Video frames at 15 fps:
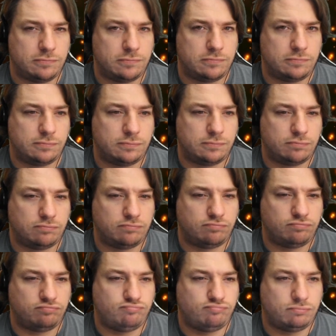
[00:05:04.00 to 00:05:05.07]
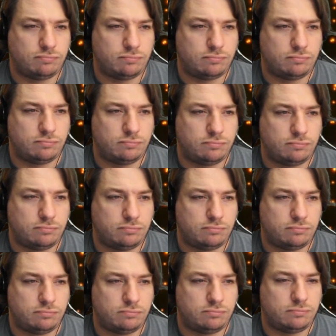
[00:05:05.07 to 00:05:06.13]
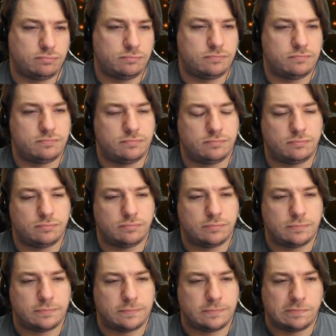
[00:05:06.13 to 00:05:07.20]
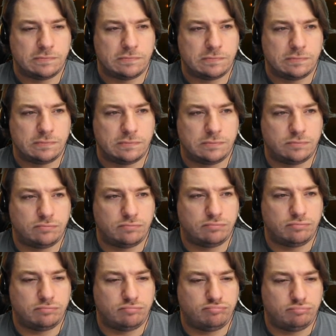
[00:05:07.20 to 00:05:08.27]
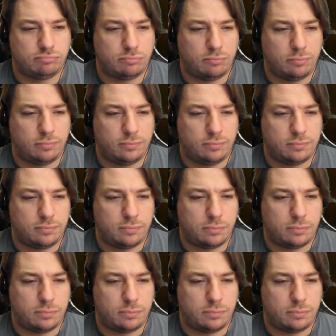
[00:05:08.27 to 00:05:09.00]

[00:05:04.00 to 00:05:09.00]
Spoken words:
(not speaking)